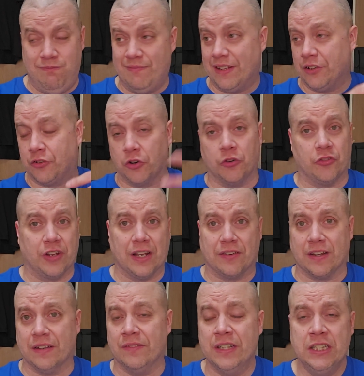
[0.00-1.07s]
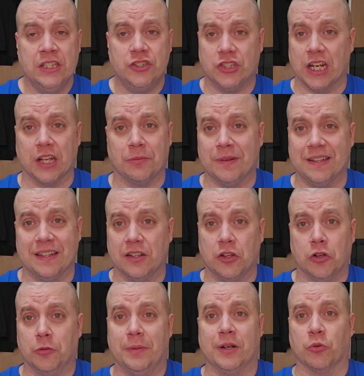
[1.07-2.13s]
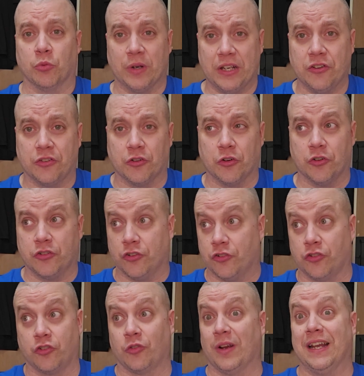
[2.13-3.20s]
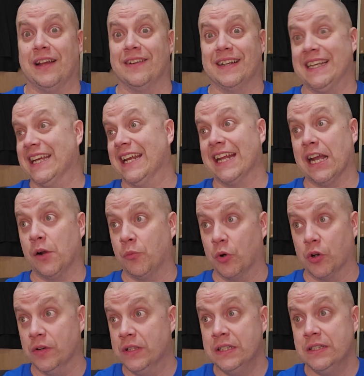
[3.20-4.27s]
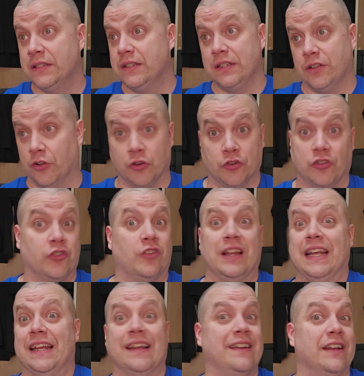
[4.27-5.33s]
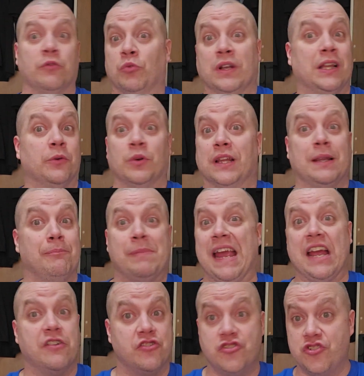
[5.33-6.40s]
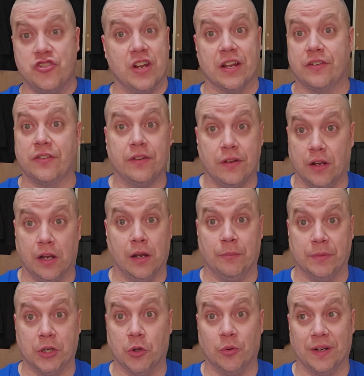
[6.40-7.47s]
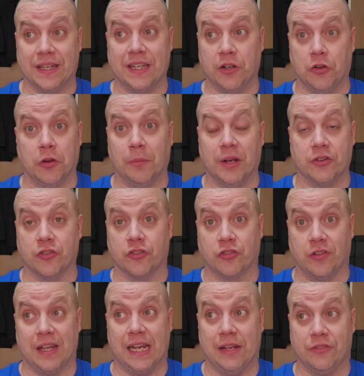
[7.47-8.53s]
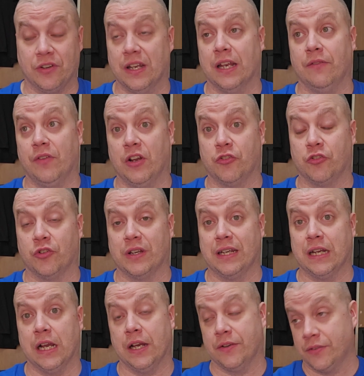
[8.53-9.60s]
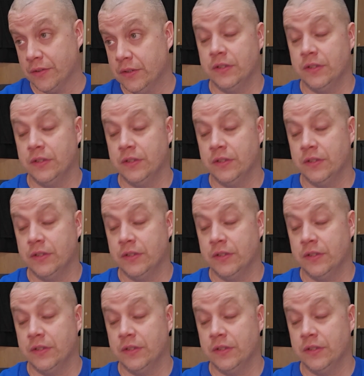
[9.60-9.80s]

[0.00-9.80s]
It turns out that Jasmine did a little bit of research, just straight out of Get Out, where there's this lady that did really, really bad shit, you know, and killed a bunch of slaves and then eventually got,